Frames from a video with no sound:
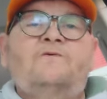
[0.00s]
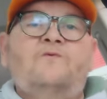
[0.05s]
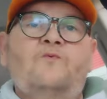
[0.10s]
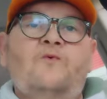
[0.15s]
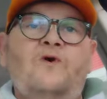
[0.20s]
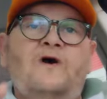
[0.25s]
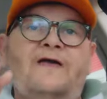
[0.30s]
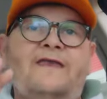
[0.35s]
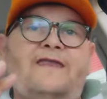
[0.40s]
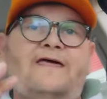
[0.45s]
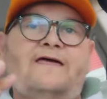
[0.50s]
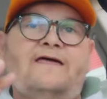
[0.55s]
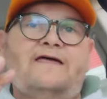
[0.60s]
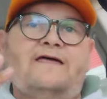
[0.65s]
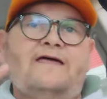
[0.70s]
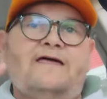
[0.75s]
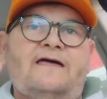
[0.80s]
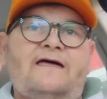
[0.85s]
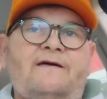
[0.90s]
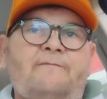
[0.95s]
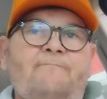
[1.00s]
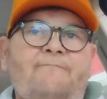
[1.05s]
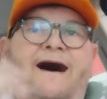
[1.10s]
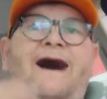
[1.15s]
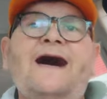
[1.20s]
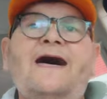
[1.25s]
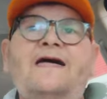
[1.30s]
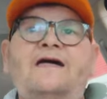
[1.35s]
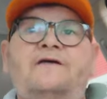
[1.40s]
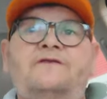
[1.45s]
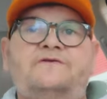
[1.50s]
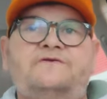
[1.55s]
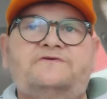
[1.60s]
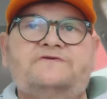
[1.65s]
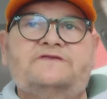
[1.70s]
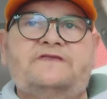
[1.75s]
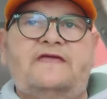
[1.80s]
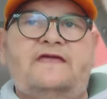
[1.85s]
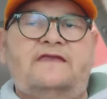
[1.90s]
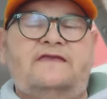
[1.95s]
What my
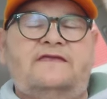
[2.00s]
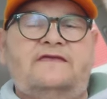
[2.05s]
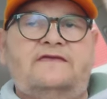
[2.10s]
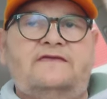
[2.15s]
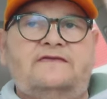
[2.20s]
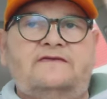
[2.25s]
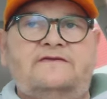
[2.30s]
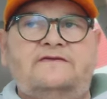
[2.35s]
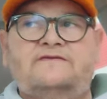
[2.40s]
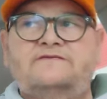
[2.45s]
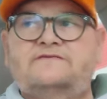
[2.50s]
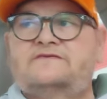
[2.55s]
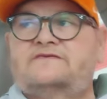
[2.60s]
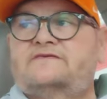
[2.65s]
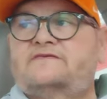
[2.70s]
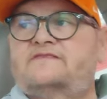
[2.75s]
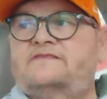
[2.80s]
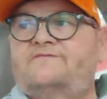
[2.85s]
understanding is